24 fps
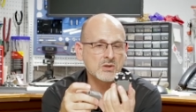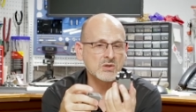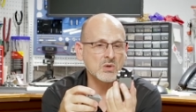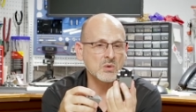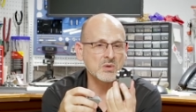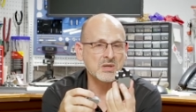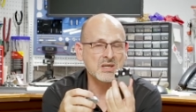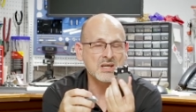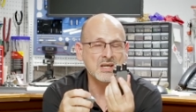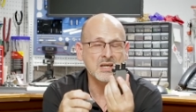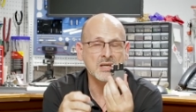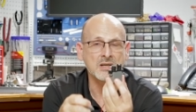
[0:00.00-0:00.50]
So
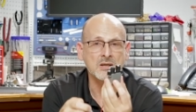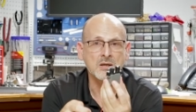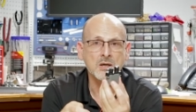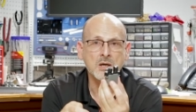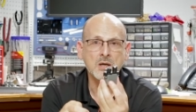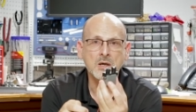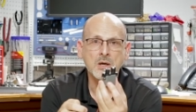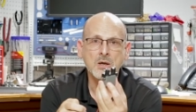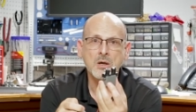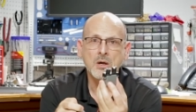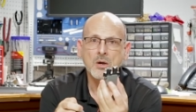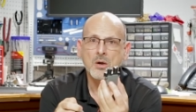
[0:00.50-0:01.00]
again,
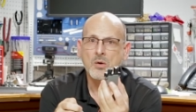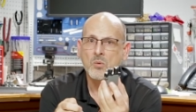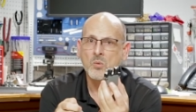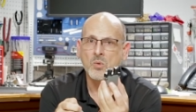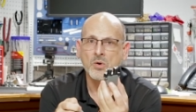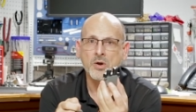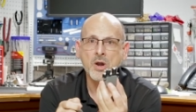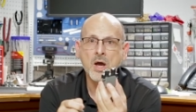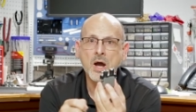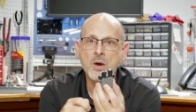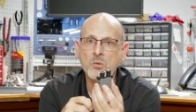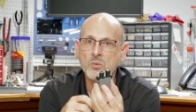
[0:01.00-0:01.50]

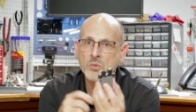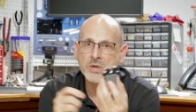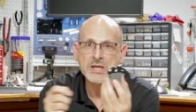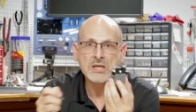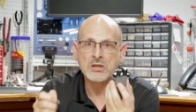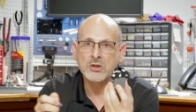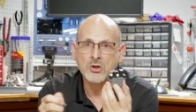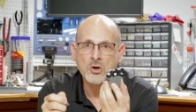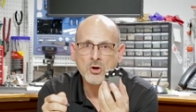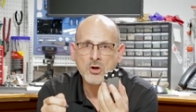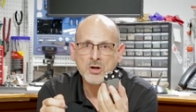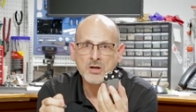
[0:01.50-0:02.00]
we're not
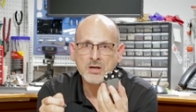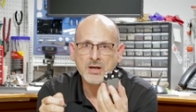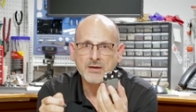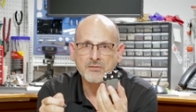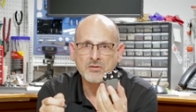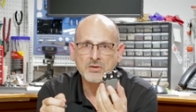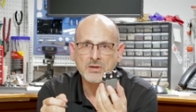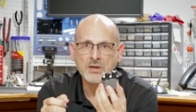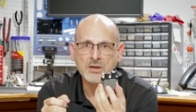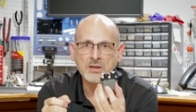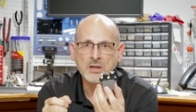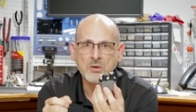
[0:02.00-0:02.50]
relearning
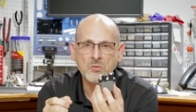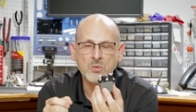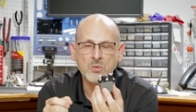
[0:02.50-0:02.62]
everything